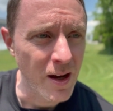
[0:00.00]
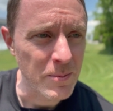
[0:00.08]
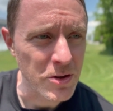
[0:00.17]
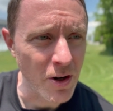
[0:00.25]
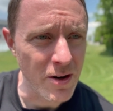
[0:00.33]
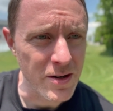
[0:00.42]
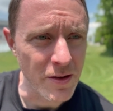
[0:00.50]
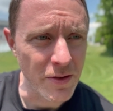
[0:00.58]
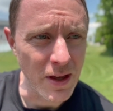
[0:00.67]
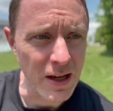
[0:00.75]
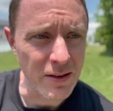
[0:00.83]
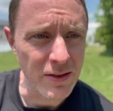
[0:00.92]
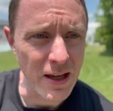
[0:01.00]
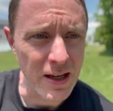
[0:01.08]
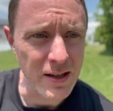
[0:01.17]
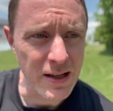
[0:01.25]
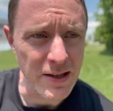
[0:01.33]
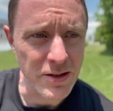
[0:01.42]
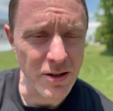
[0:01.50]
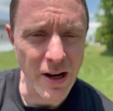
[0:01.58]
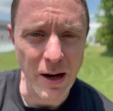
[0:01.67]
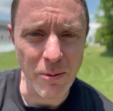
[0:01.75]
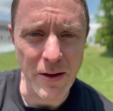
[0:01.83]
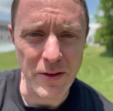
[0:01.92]
I'm starting to think that yesterday,
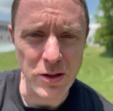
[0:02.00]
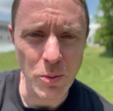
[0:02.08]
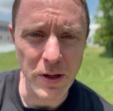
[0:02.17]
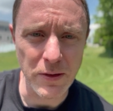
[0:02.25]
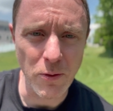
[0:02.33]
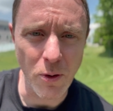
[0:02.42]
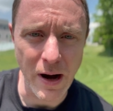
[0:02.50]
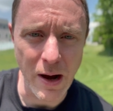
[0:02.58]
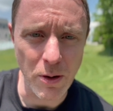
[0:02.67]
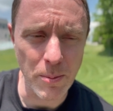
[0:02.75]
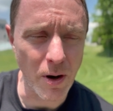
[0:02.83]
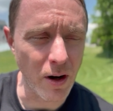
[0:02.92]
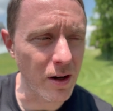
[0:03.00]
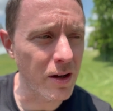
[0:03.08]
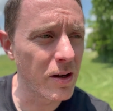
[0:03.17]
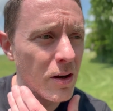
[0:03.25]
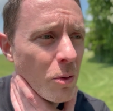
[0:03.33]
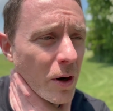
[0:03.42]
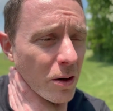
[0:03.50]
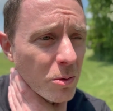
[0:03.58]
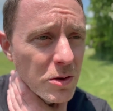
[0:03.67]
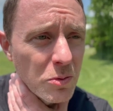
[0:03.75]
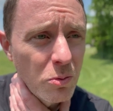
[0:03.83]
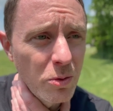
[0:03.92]
around the 24-hour mark, where it
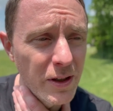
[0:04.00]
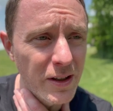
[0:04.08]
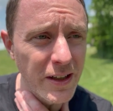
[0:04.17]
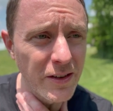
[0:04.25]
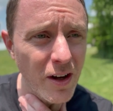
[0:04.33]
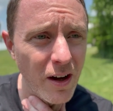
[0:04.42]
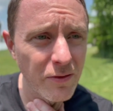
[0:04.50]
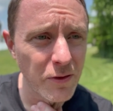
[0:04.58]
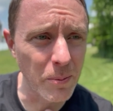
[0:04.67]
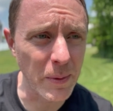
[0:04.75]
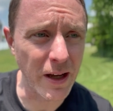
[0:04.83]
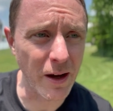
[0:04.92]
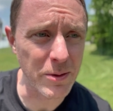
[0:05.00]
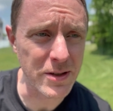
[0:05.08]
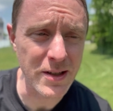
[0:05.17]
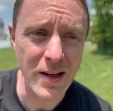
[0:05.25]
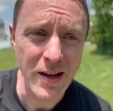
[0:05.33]
was really tough for me, I was